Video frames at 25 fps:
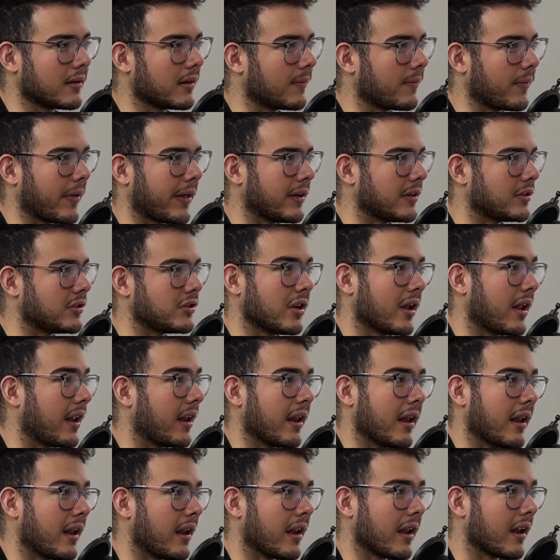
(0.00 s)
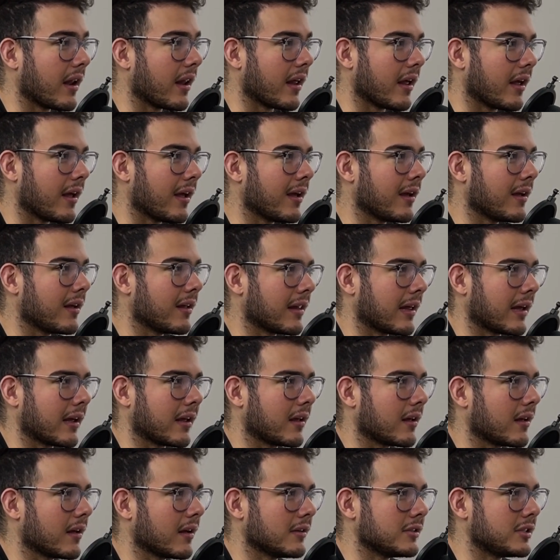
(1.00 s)
it didn't hit.
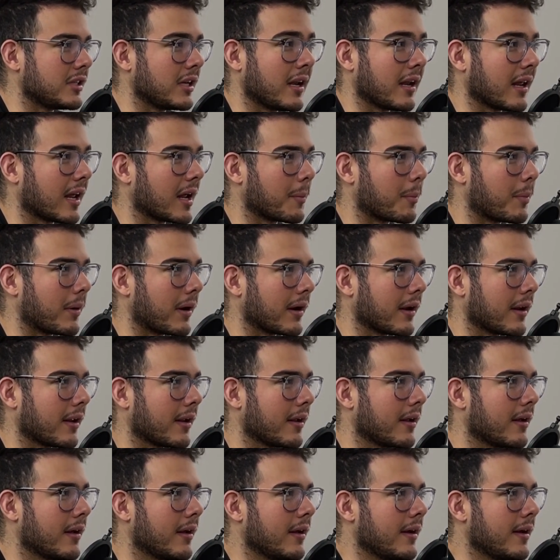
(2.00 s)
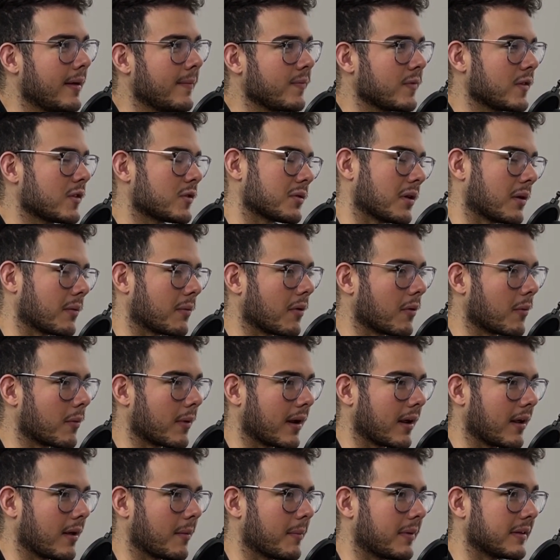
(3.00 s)
Like, she didn't get pregnant, so like, we'll wait.